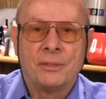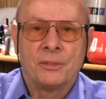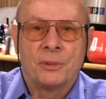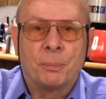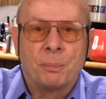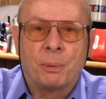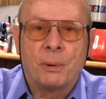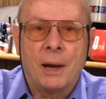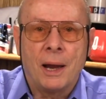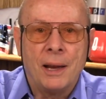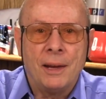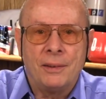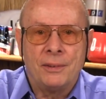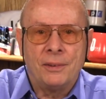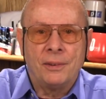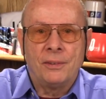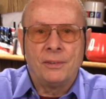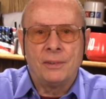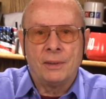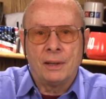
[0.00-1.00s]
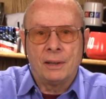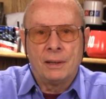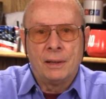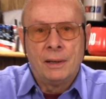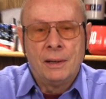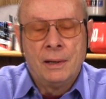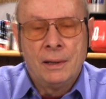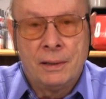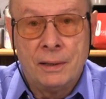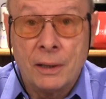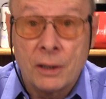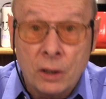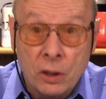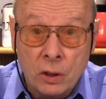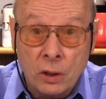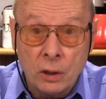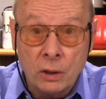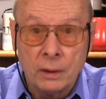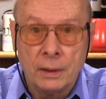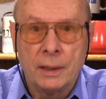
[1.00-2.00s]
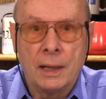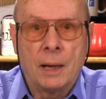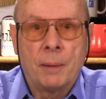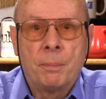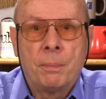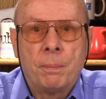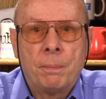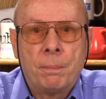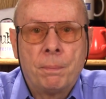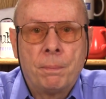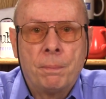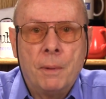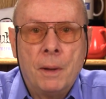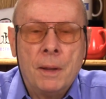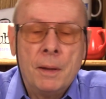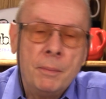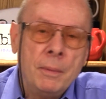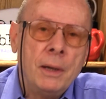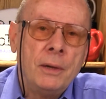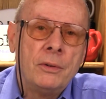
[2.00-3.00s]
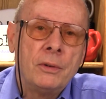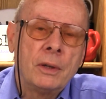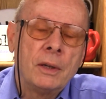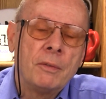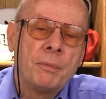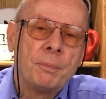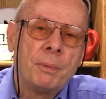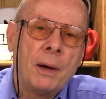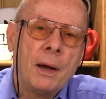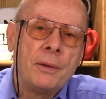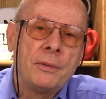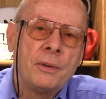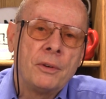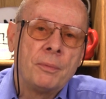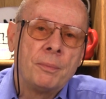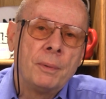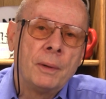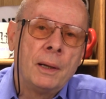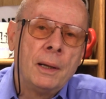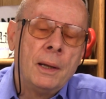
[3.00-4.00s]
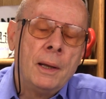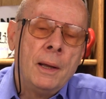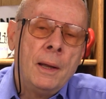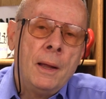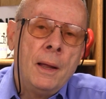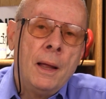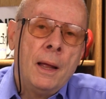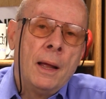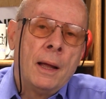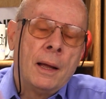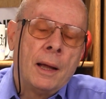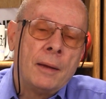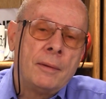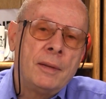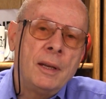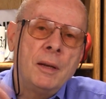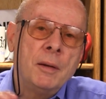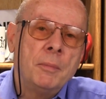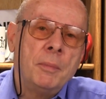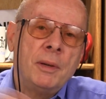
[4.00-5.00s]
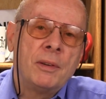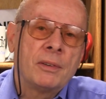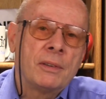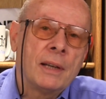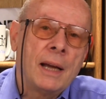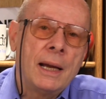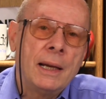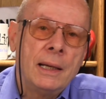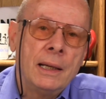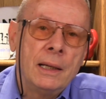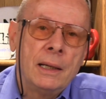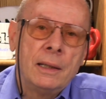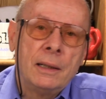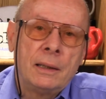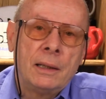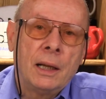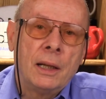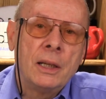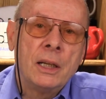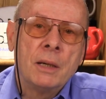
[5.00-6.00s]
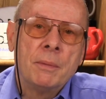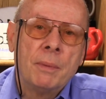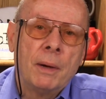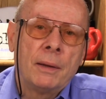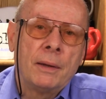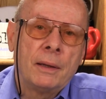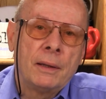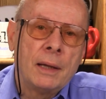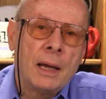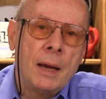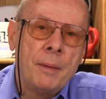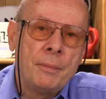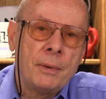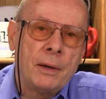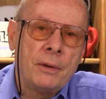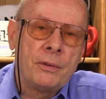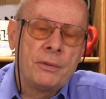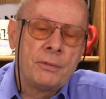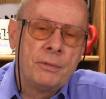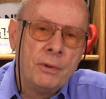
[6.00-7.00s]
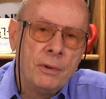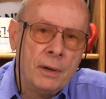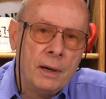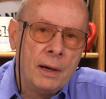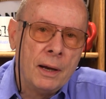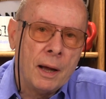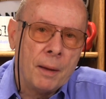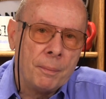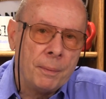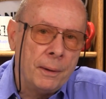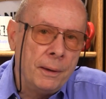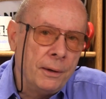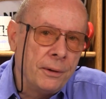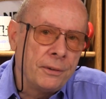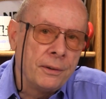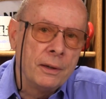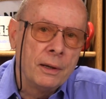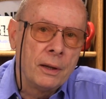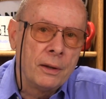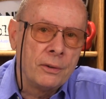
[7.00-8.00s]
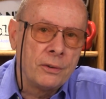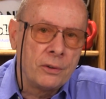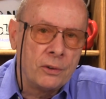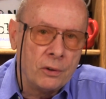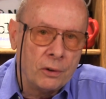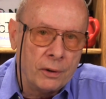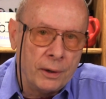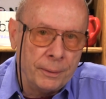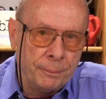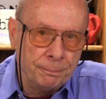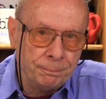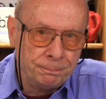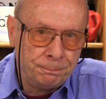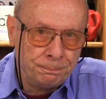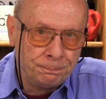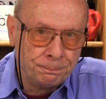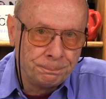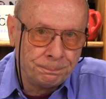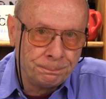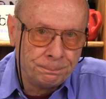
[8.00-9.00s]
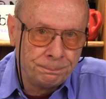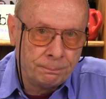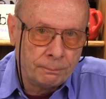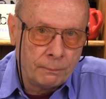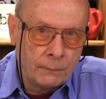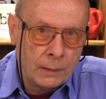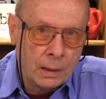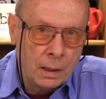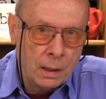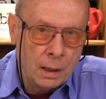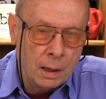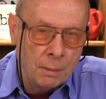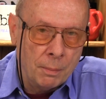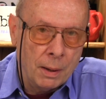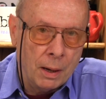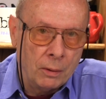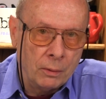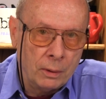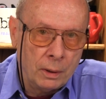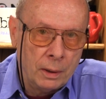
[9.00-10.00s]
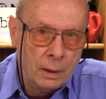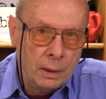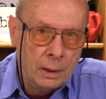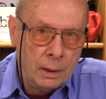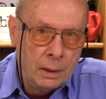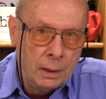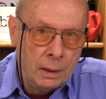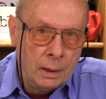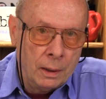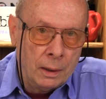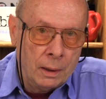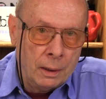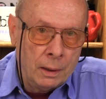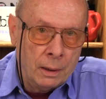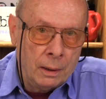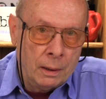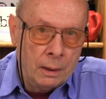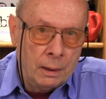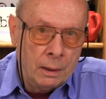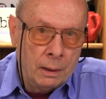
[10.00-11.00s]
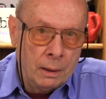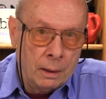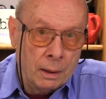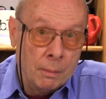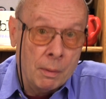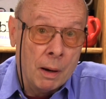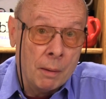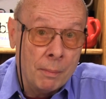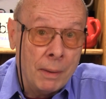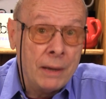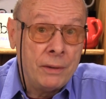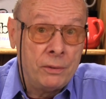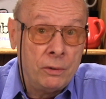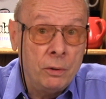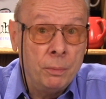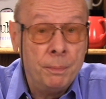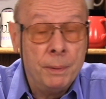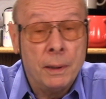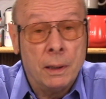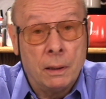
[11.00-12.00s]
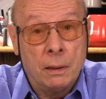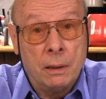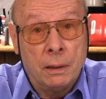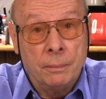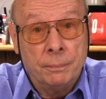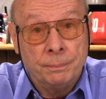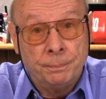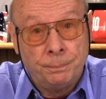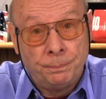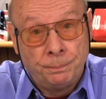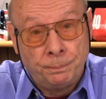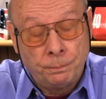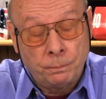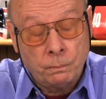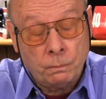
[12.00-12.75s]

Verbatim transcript: and surprises that, that occur in that in the major gift process. But I seem to be sliding and telling you about the times I screwed it up. And here's another story about about my stupidity.